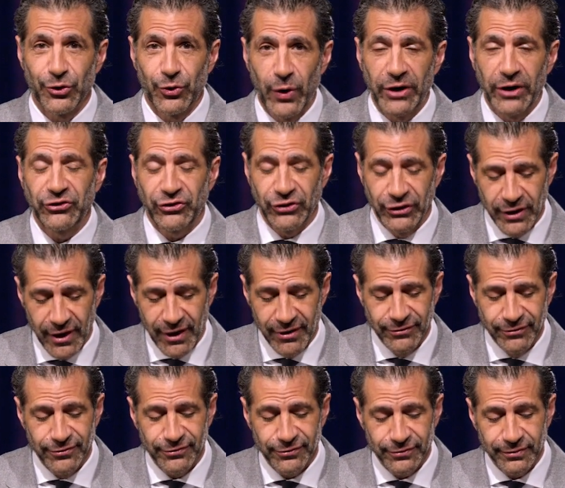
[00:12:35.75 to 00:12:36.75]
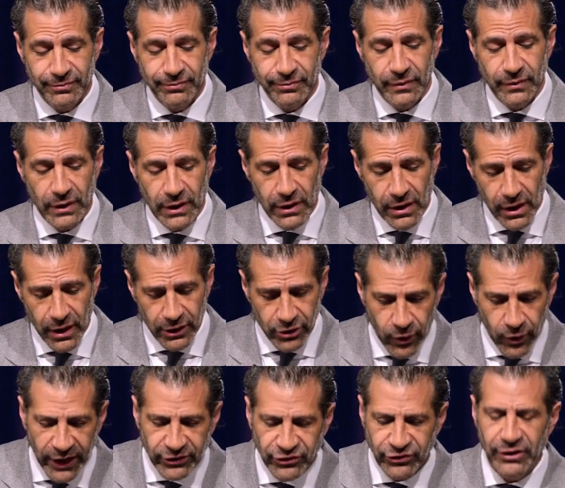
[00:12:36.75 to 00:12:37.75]
question of a
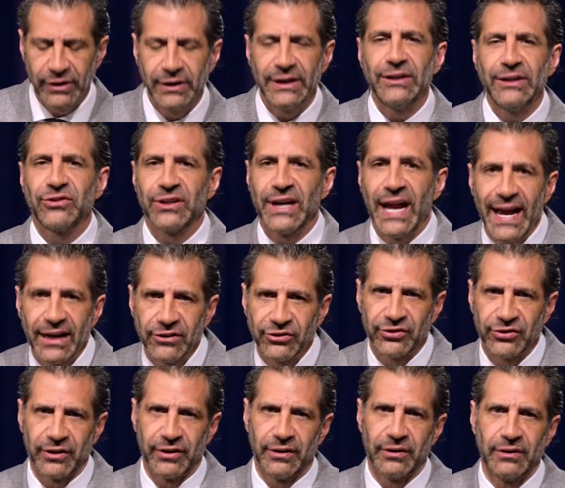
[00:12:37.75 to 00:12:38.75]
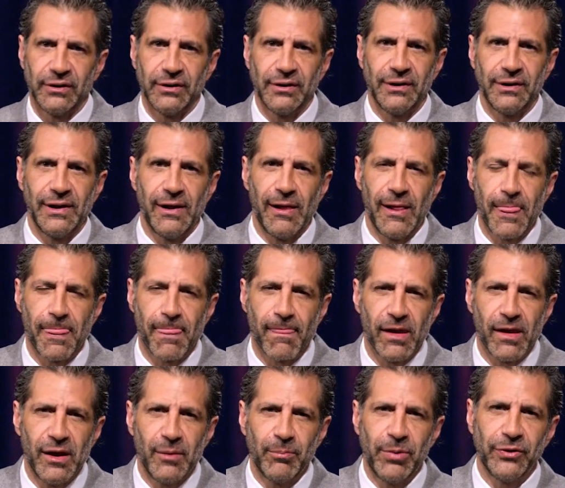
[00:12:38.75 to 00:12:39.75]
question needs an answer.
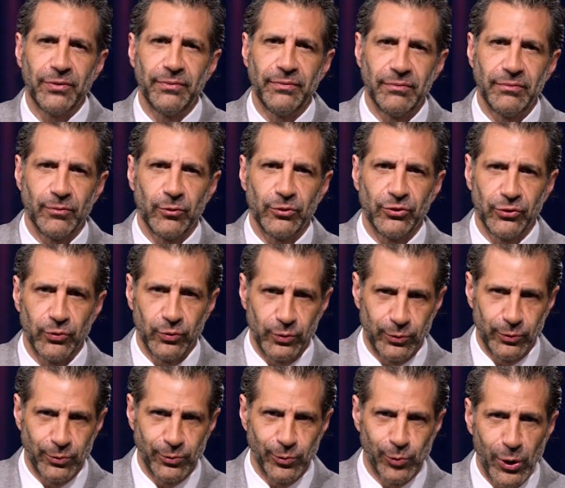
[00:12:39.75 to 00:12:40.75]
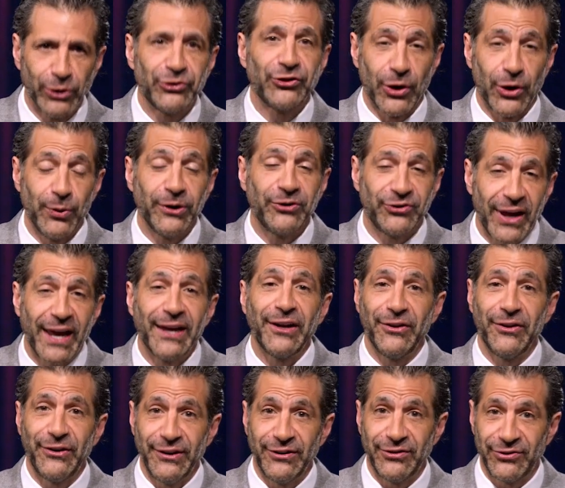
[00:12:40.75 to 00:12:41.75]
But what shall we say
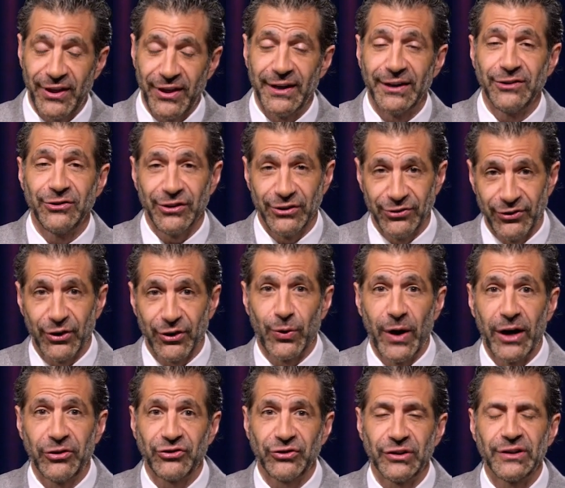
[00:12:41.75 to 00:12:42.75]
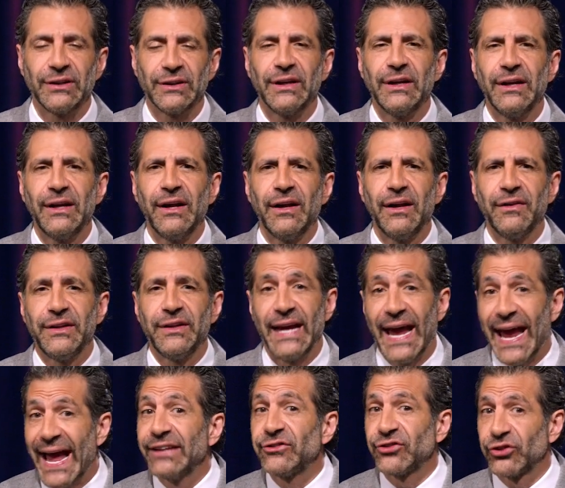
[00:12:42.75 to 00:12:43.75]
to these things is the question.
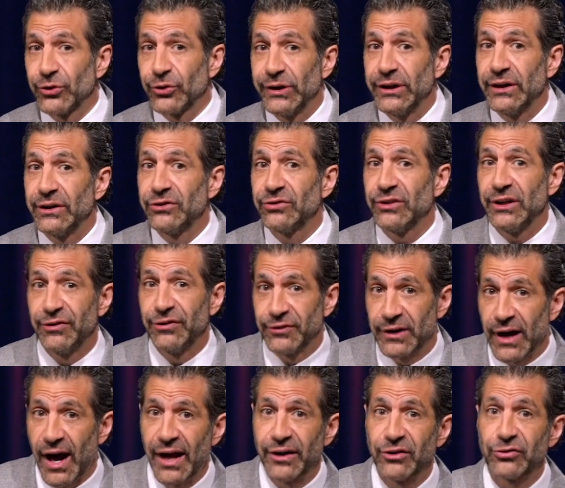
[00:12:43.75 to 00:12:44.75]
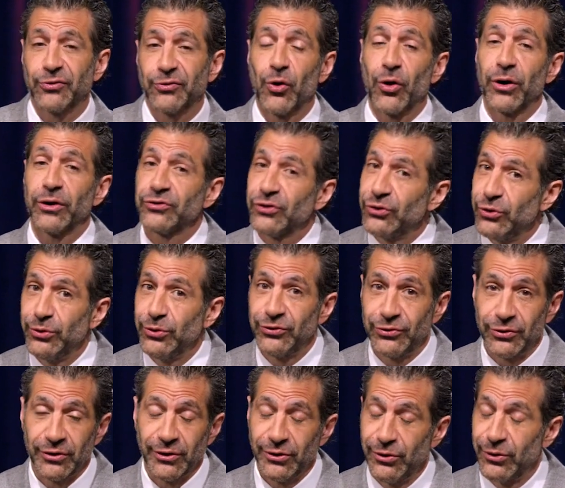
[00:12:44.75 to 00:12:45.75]
The answer is, if God is for us,
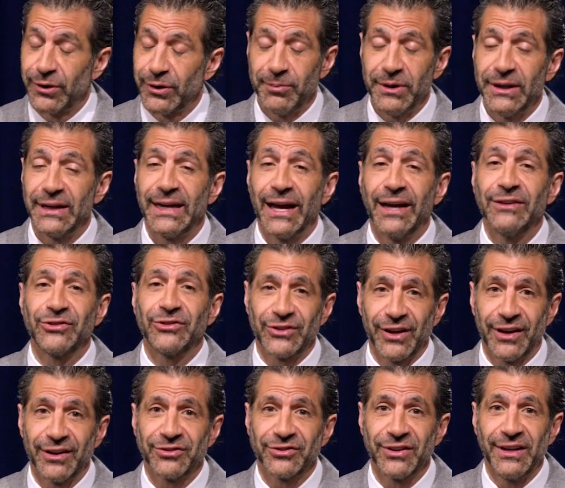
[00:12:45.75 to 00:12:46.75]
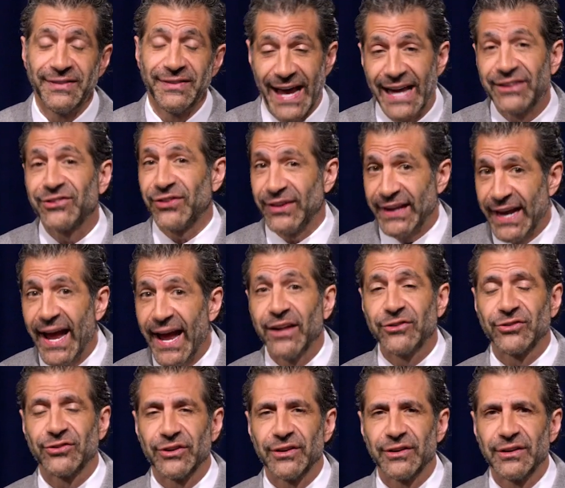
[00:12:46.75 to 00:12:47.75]
who can be against us? That's the
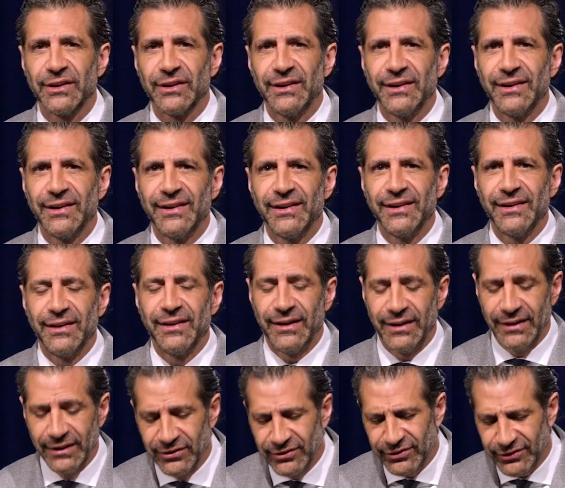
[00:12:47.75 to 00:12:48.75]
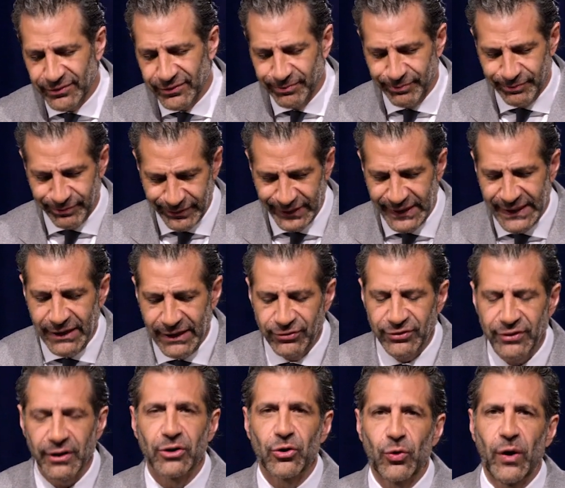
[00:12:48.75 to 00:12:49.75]
answer. It is
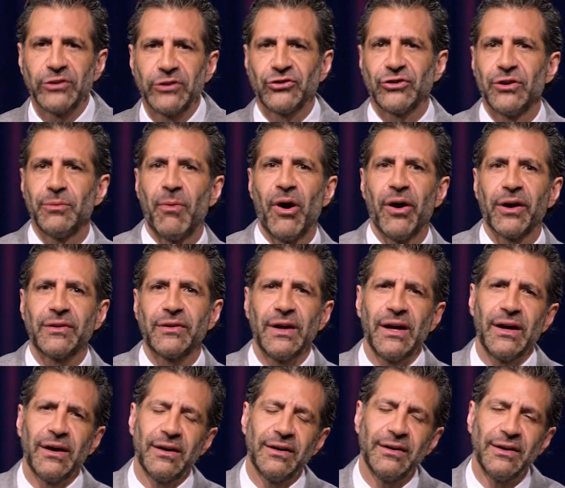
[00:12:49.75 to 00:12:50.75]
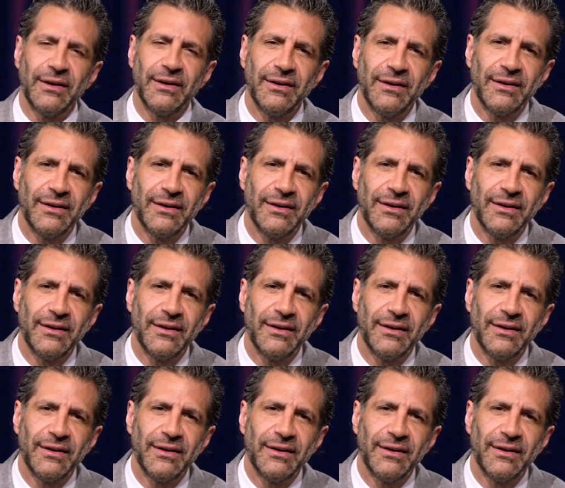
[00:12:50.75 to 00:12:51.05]
leaves a question mark there,